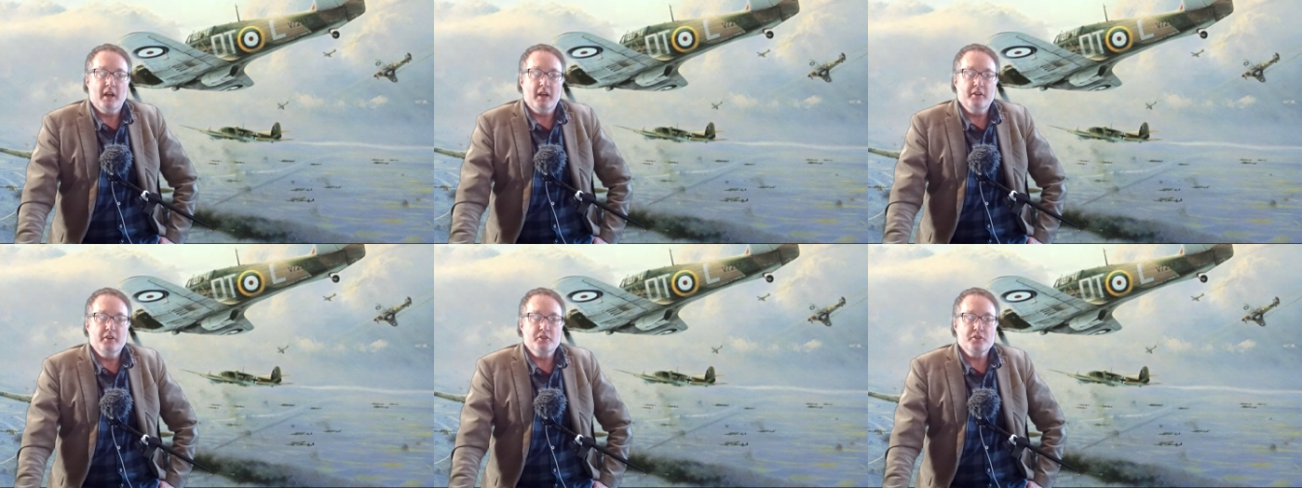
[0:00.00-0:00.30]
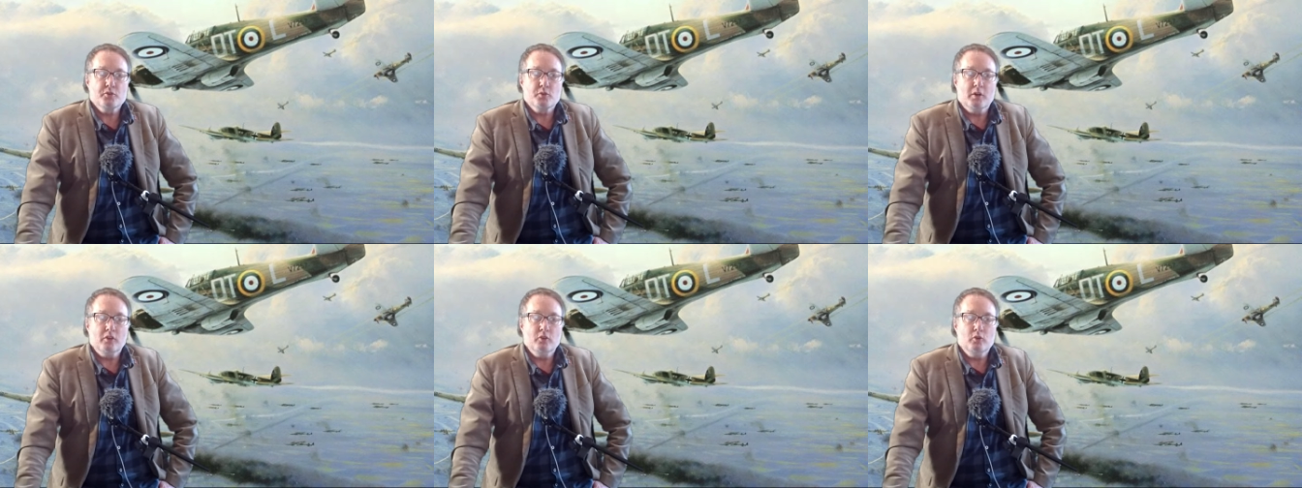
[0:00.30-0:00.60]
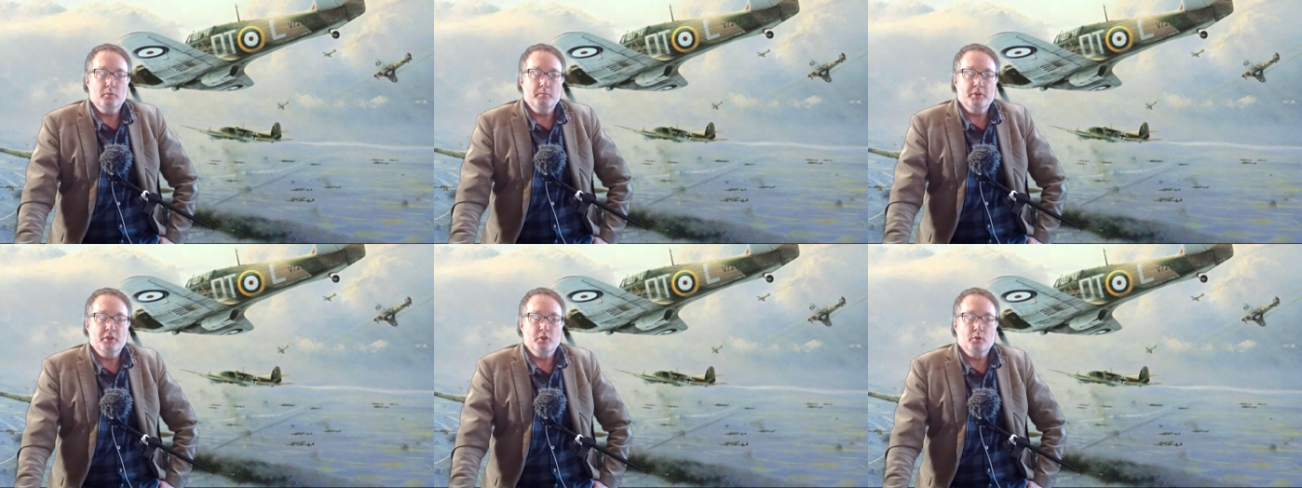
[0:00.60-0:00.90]
and the struggle
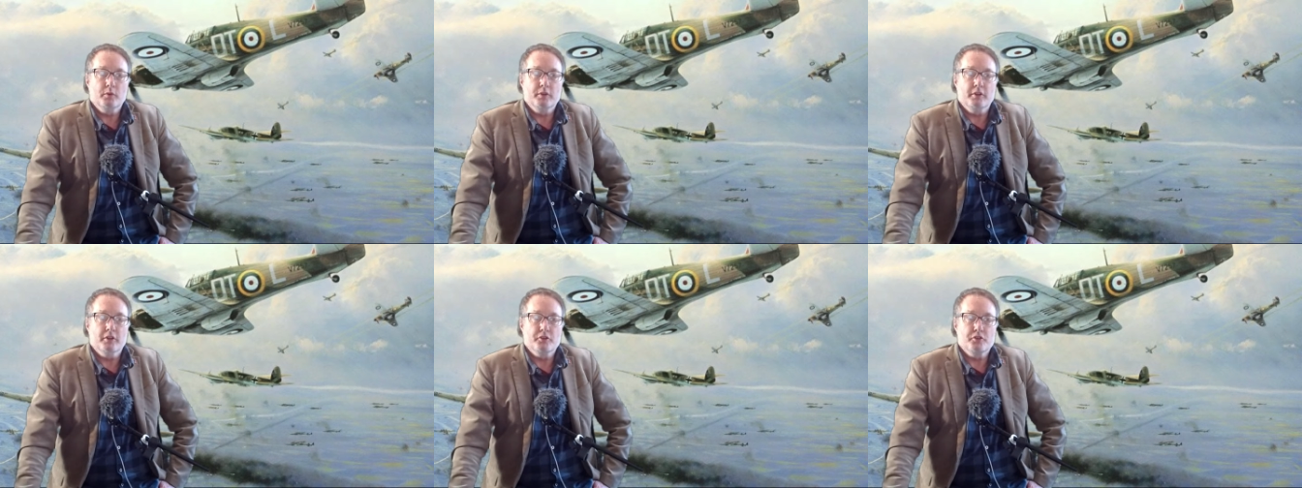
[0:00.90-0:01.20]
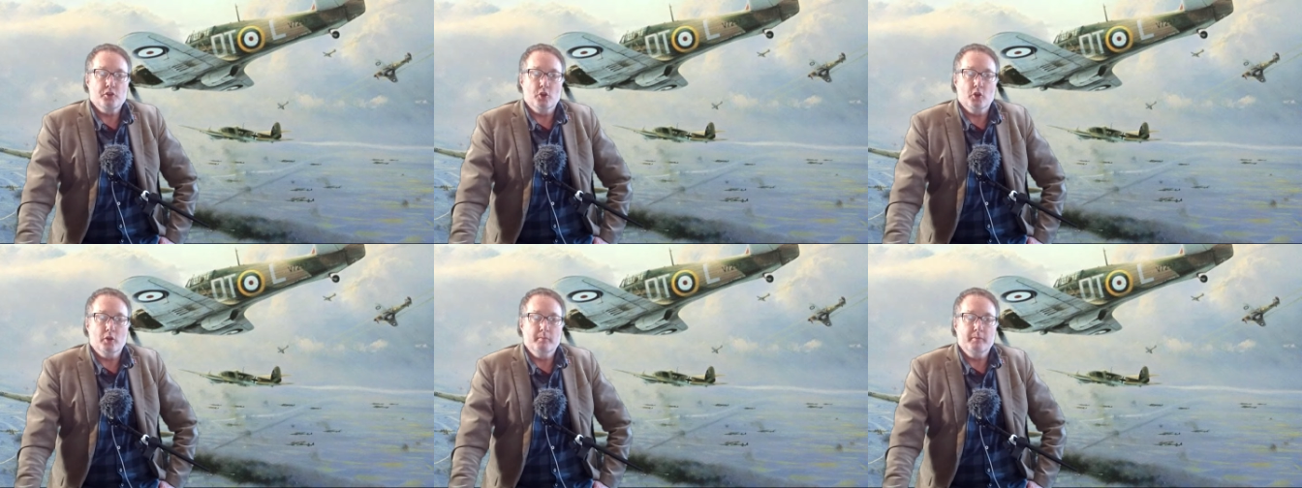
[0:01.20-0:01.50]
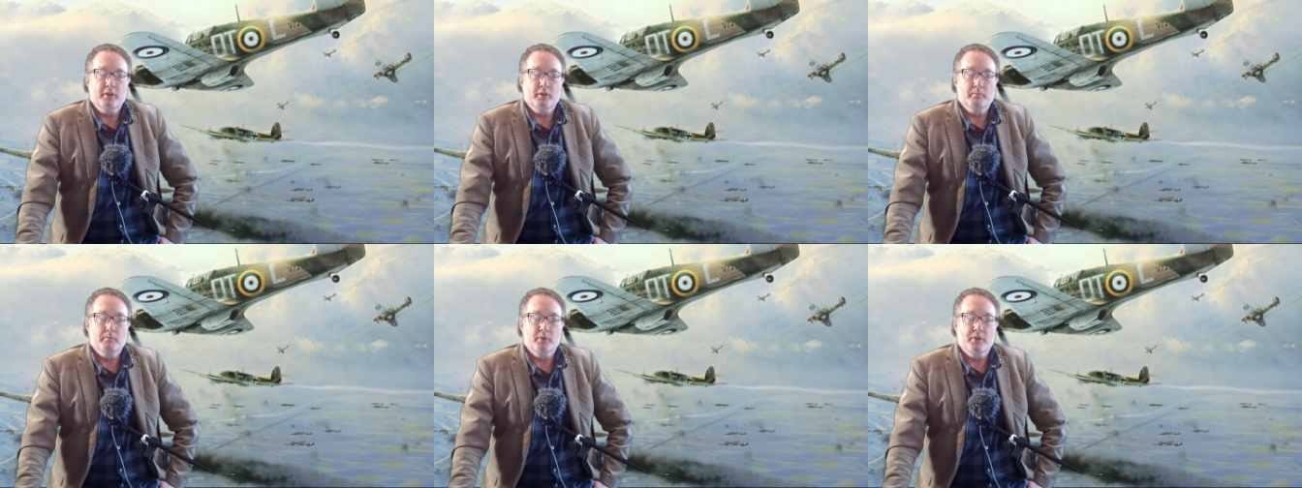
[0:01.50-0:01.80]
between the
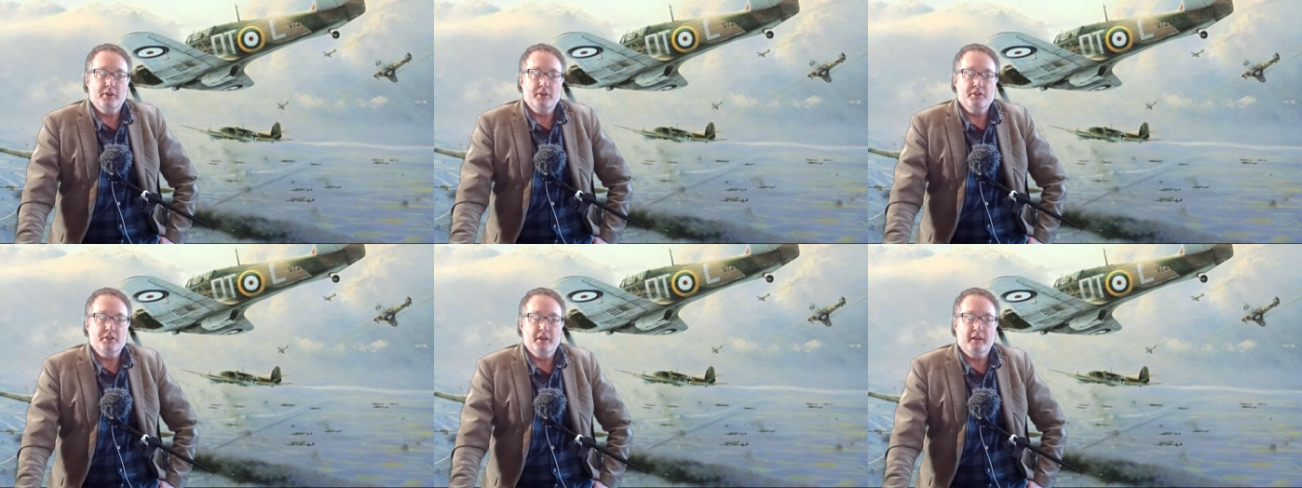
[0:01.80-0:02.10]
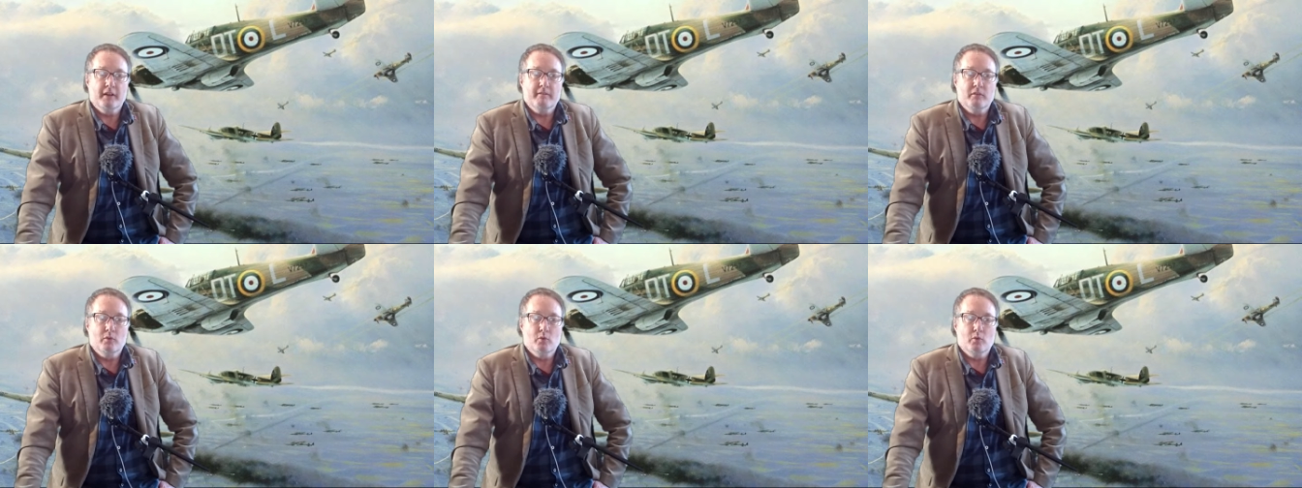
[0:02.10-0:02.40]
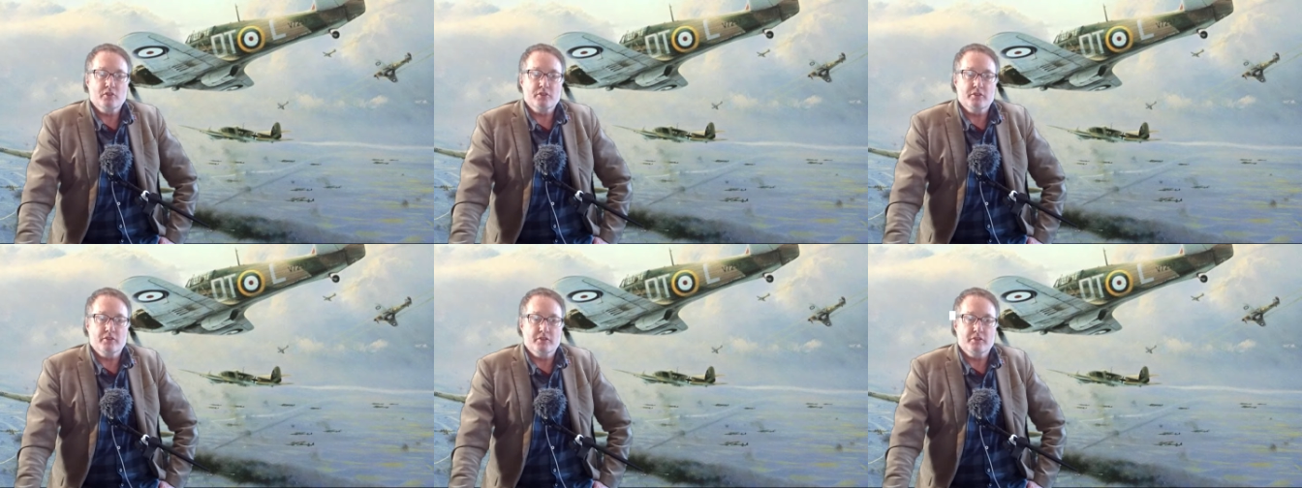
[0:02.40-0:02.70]
German and British air
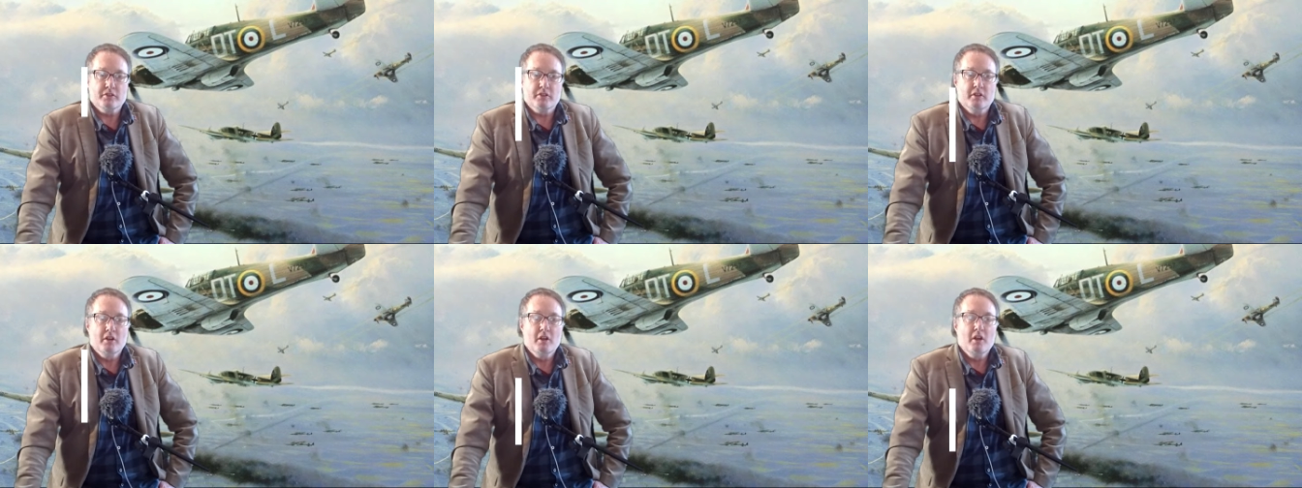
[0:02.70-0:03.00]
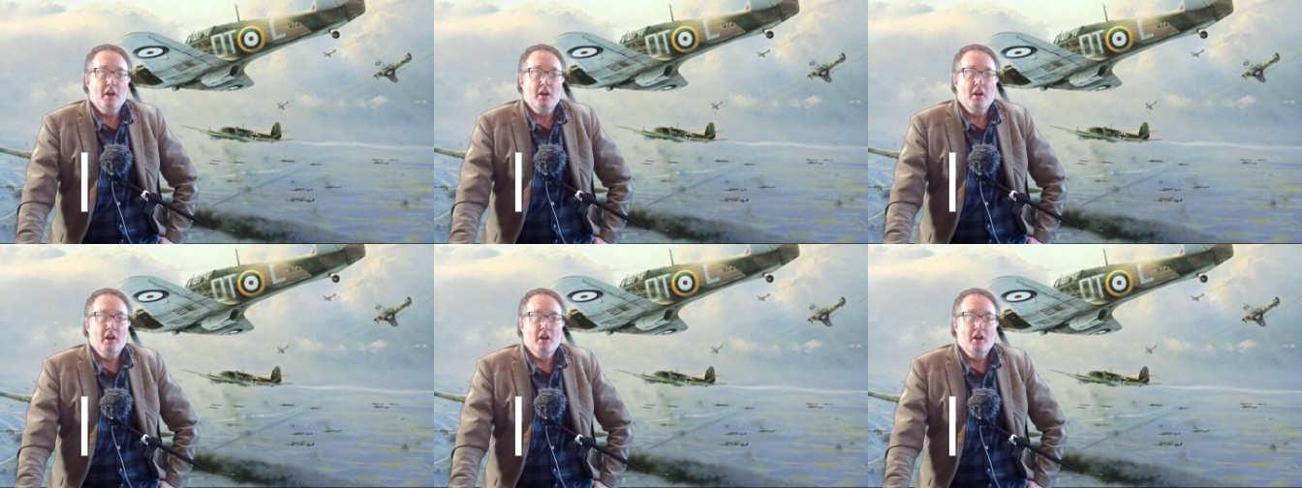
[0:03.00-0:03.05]
forces.